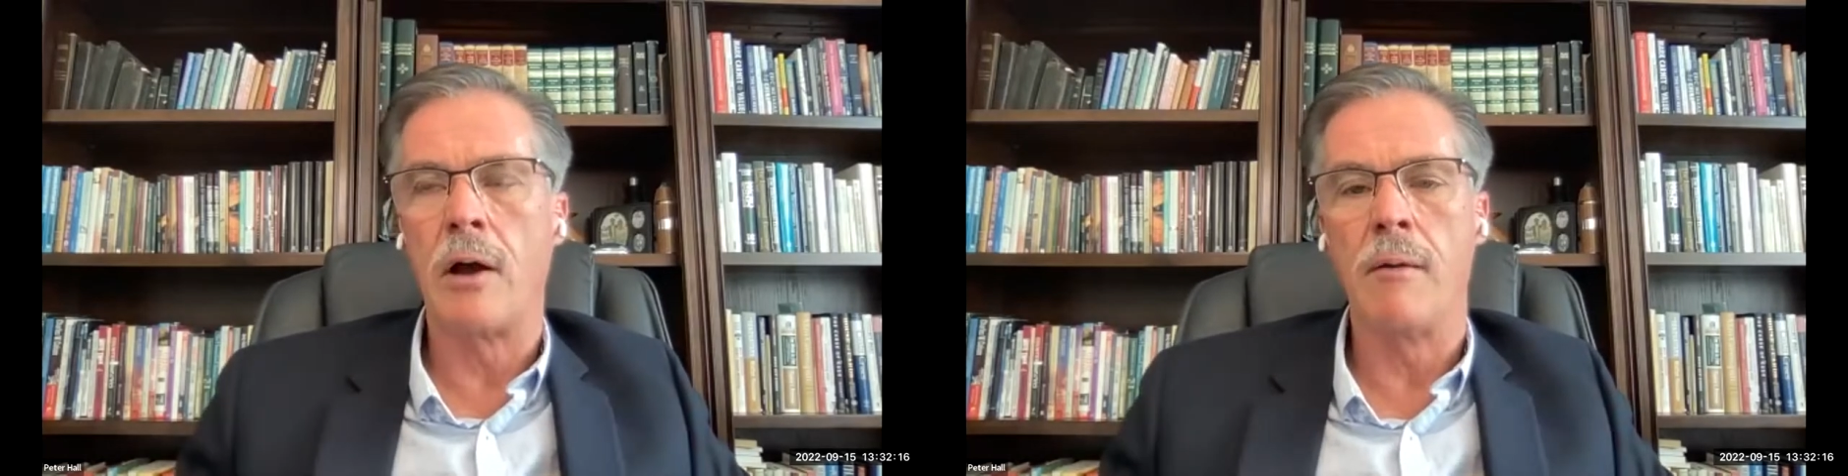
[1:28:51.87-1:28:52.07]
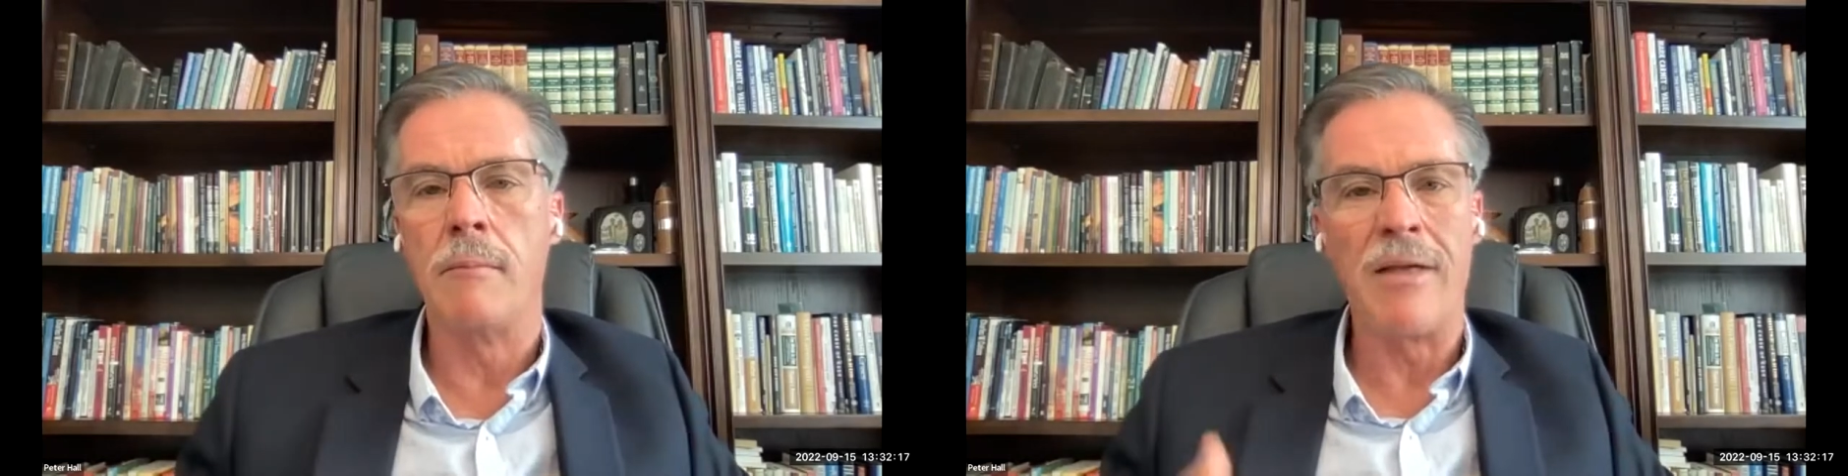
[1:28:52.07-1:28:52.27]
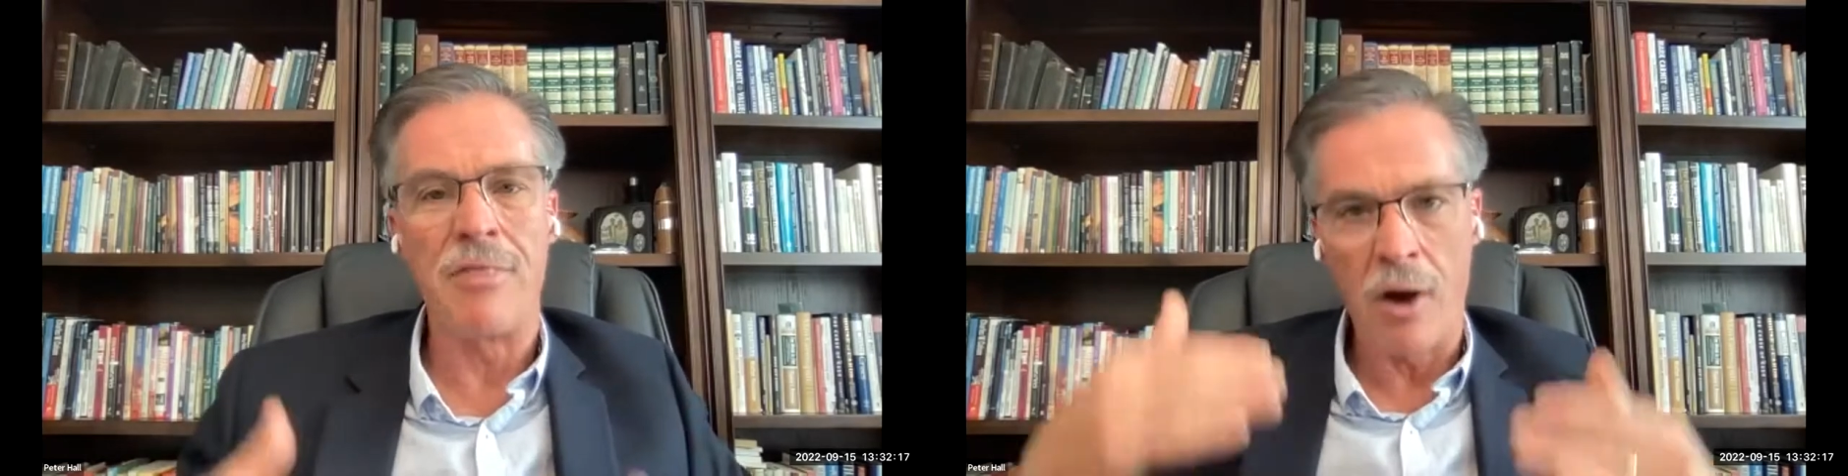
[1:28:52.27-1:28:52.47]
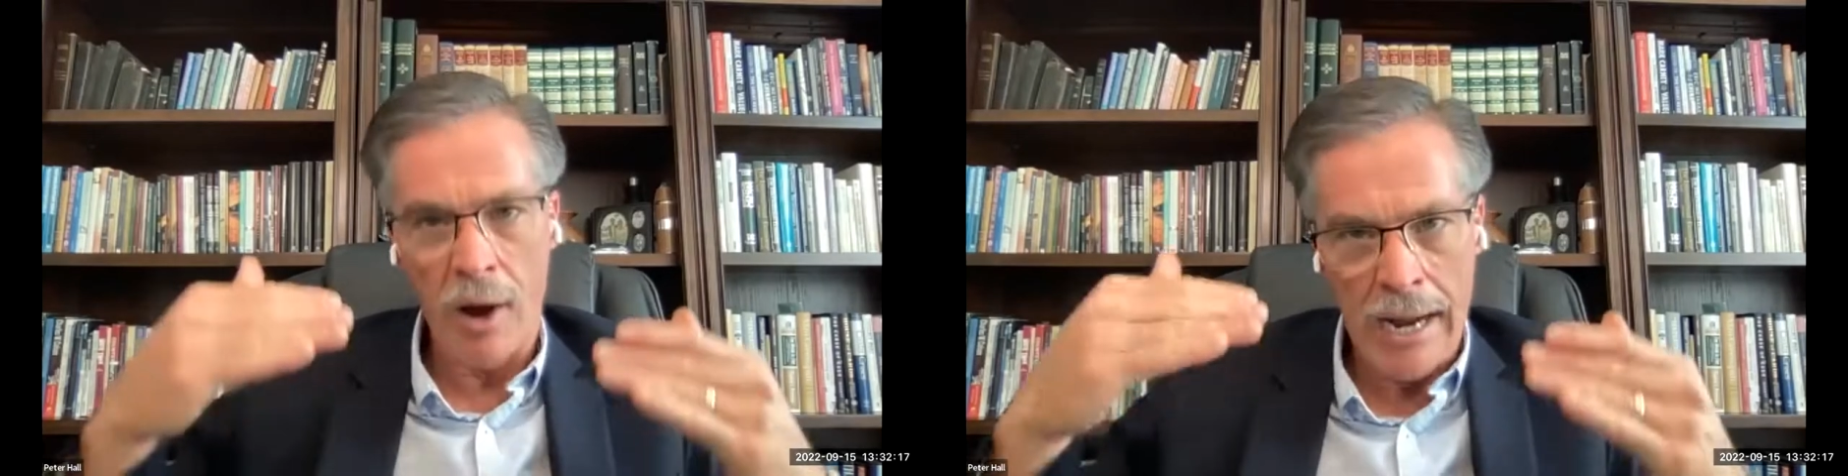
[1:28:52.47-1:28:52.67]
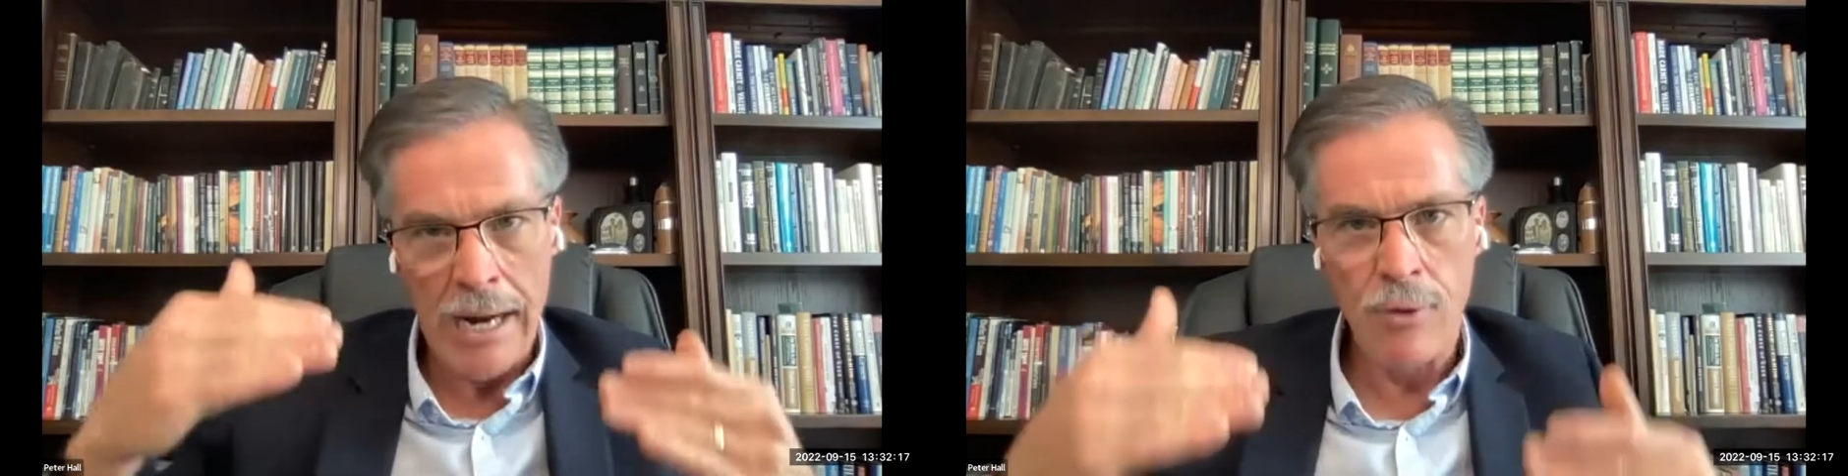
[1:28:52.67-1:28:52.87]
at the
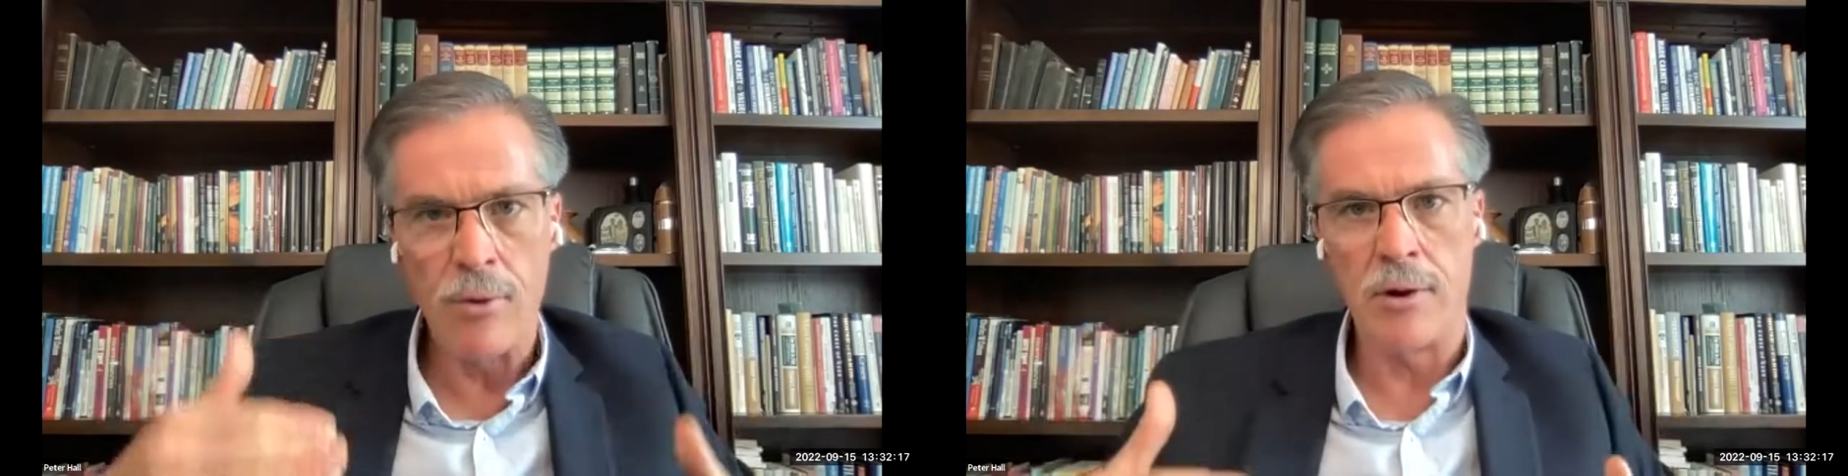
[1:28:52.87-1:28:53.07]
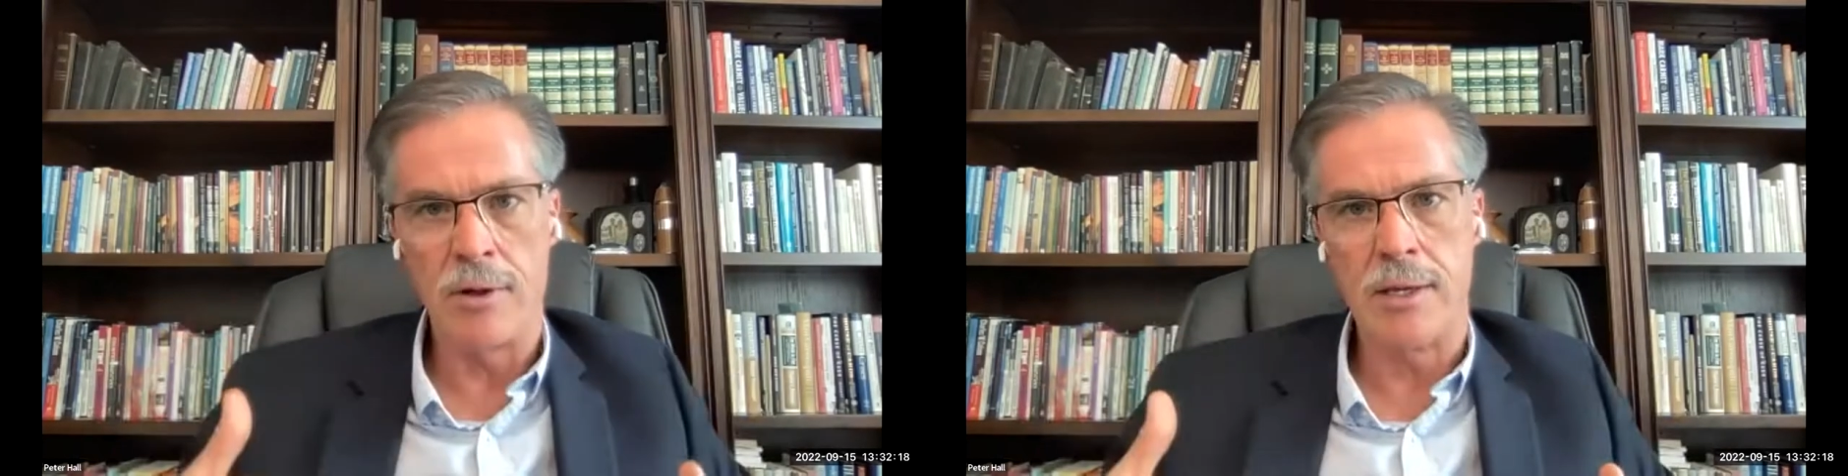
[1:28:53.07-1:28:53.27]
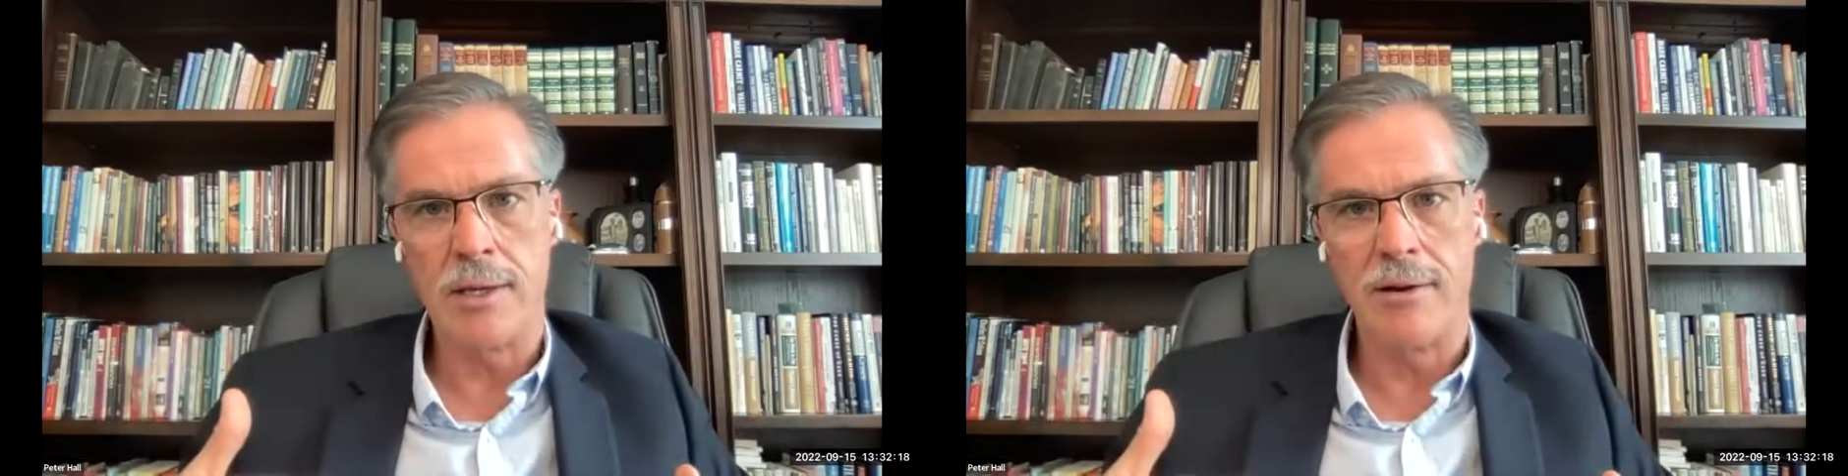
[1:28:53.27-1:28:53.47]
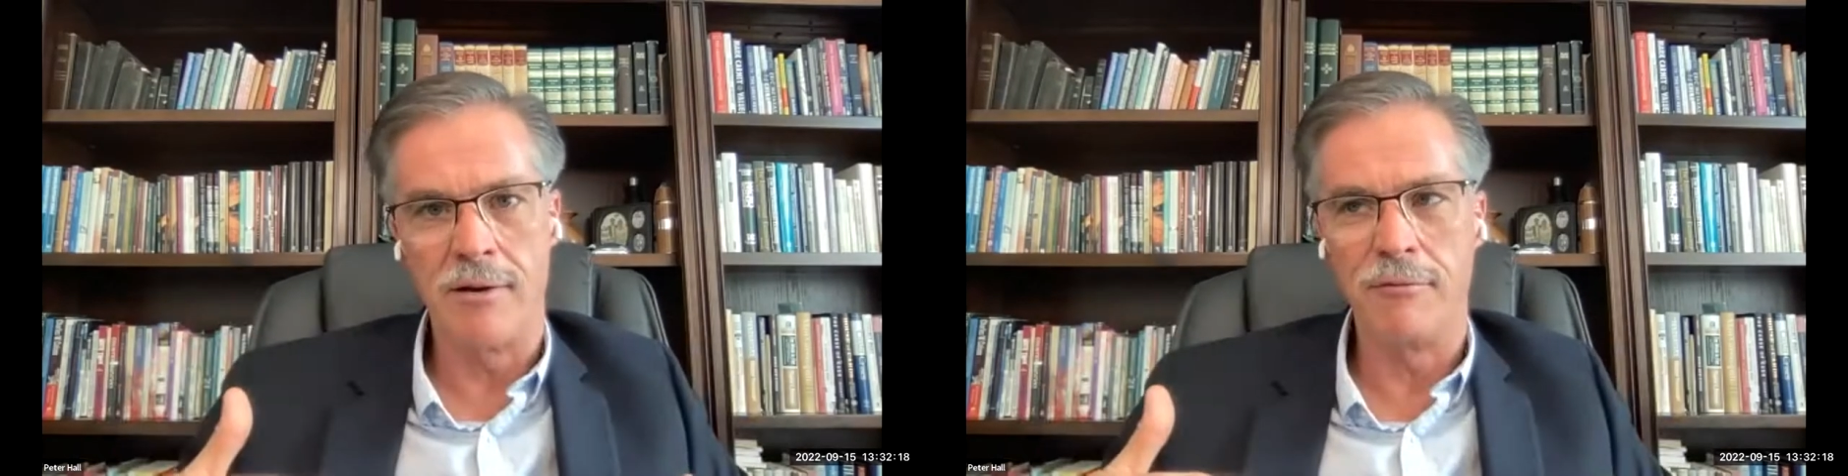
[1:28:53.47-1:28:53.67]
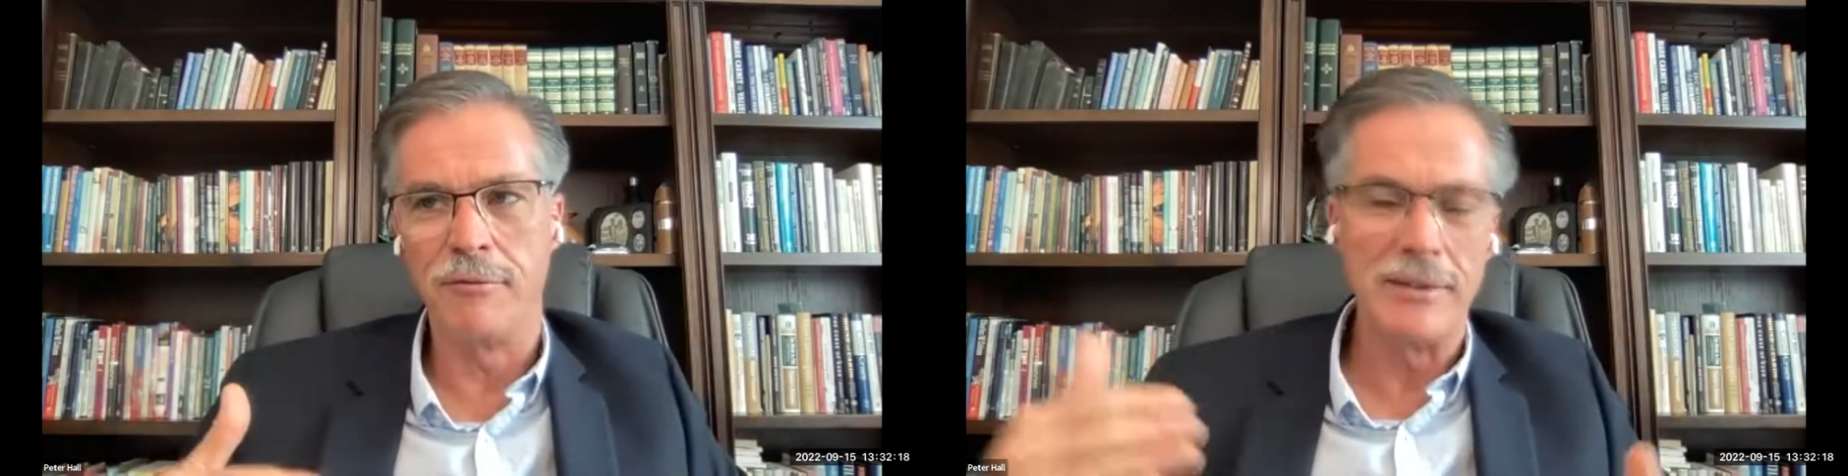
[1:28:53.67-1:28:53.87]
hierarchy of,